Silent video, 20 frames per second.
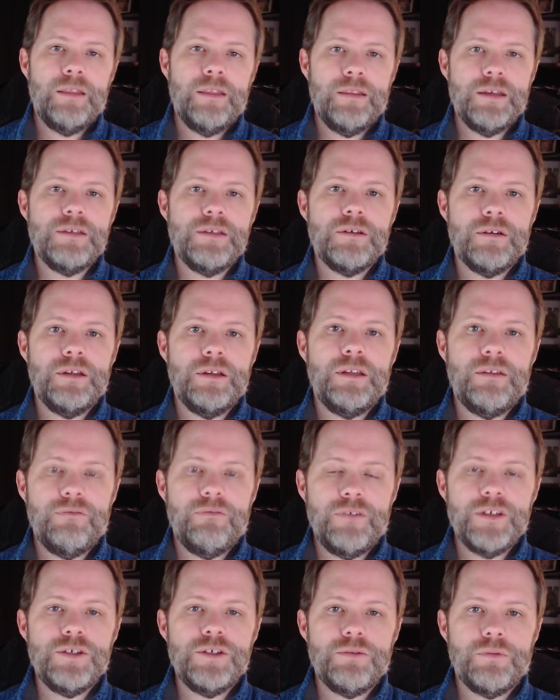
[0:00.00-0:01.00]
These are
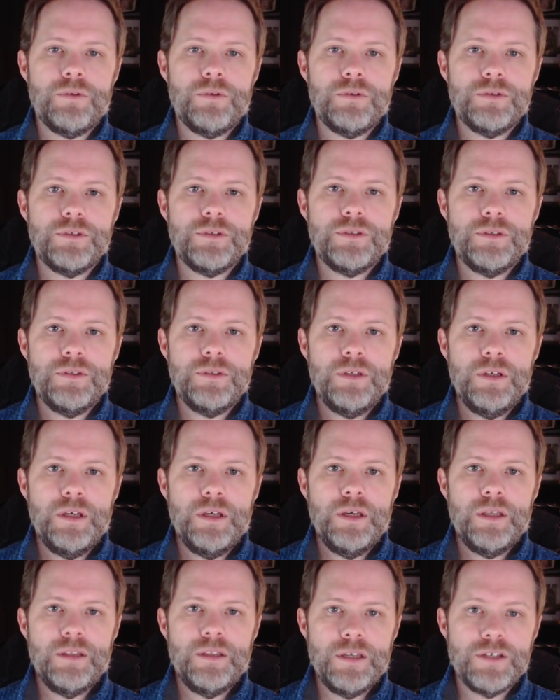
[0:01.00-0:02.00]
individuals.
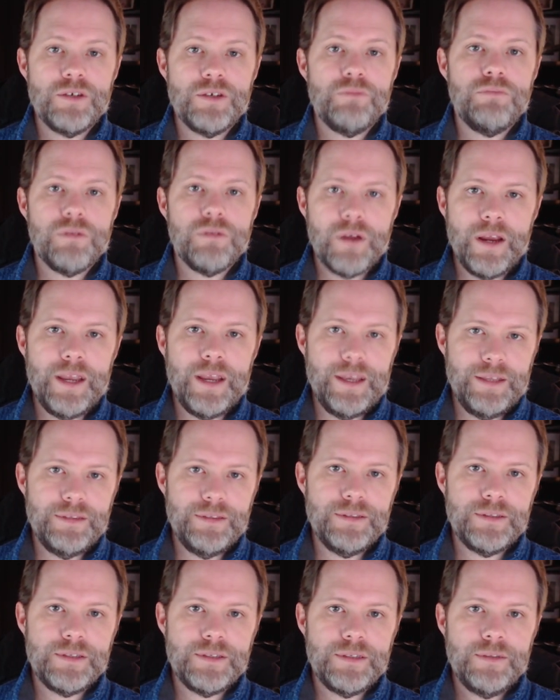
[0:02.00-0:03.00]
These are
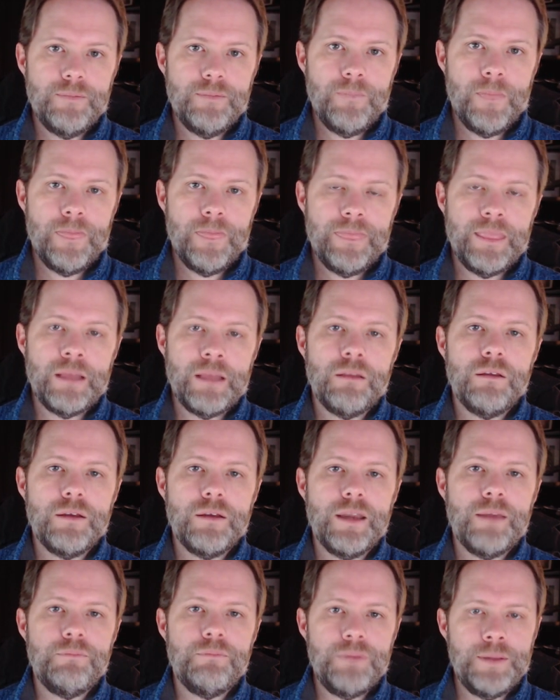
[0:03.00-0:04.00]
brains that
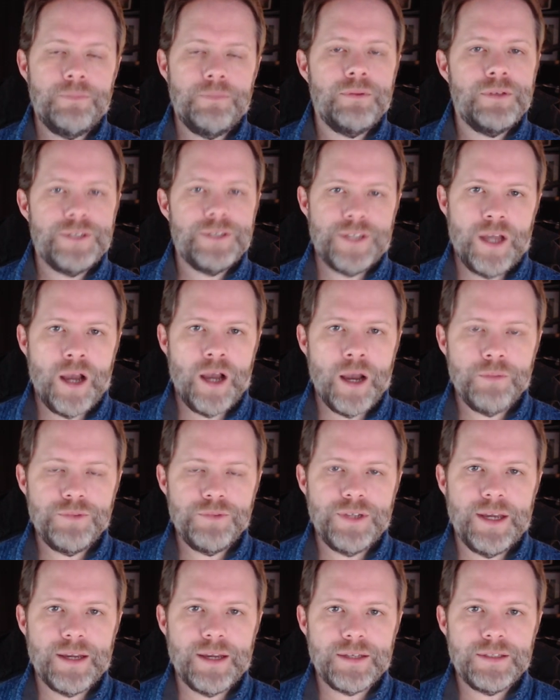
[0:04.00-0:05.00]
look at people as
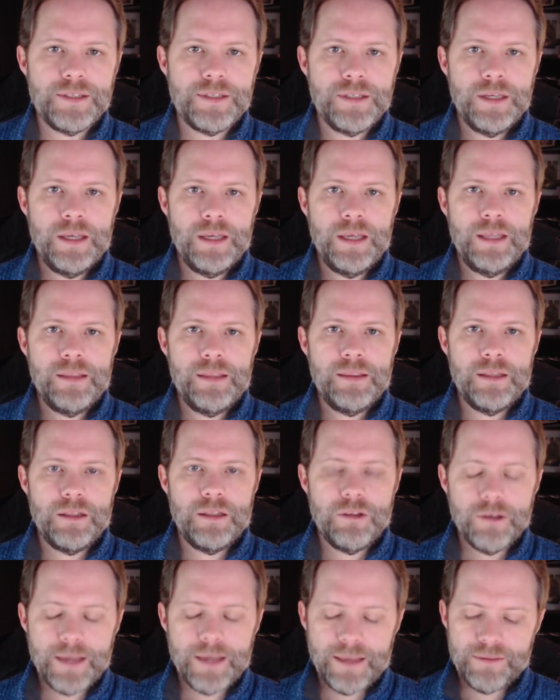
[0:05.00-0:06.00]
objects. They
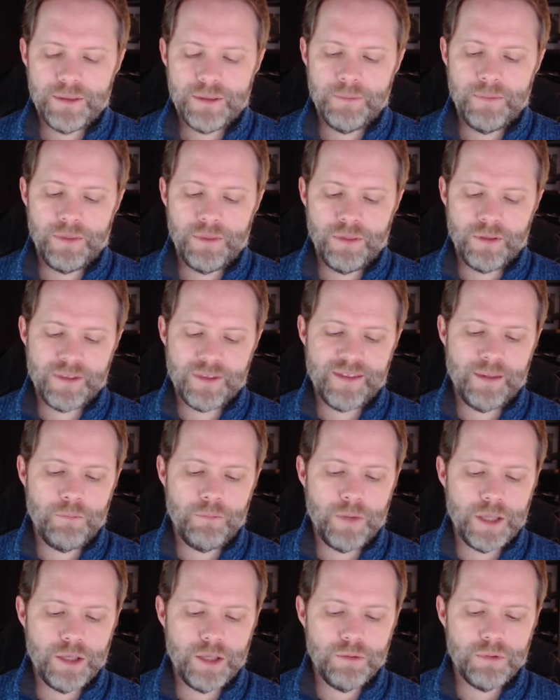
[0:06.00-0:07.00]
look at them the same
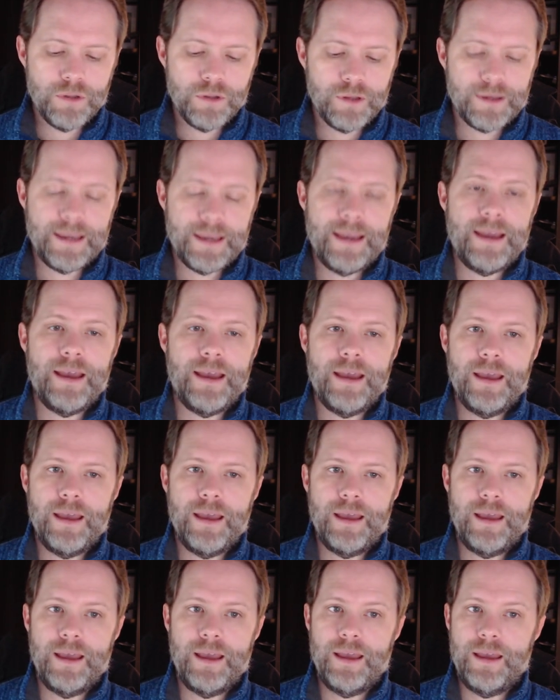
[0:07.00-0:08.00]
way you would look at
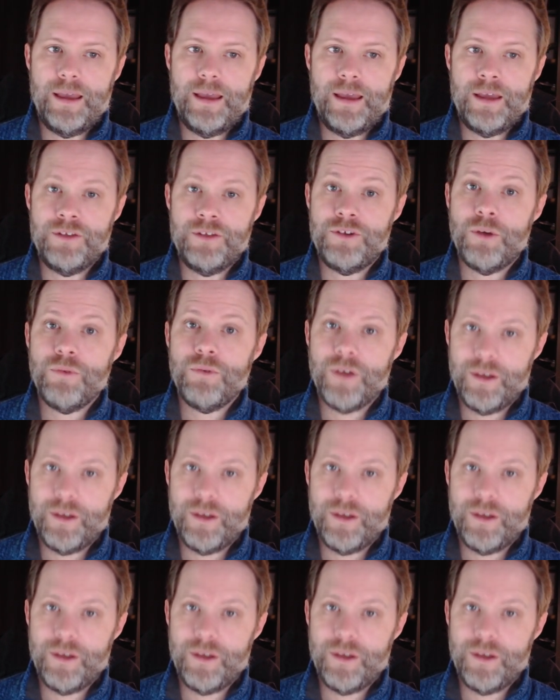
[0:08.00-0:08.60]
a donut.